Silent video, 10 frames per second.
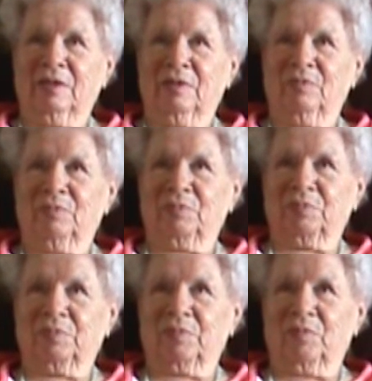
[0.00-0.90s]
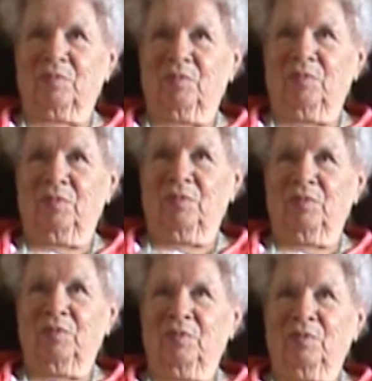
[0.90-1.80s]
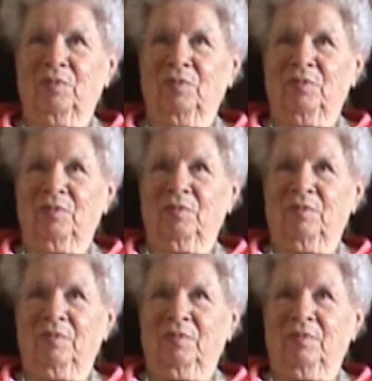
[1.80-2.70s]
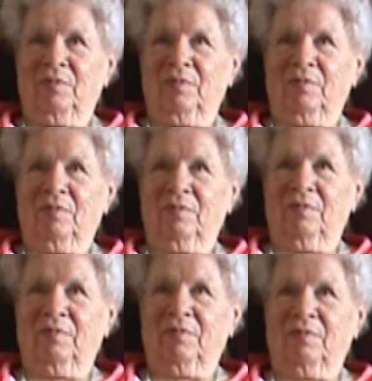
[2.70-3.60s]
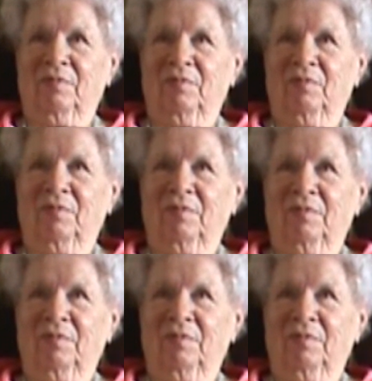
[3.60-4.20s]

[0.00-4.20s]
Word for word: after the fur farm taken up, um,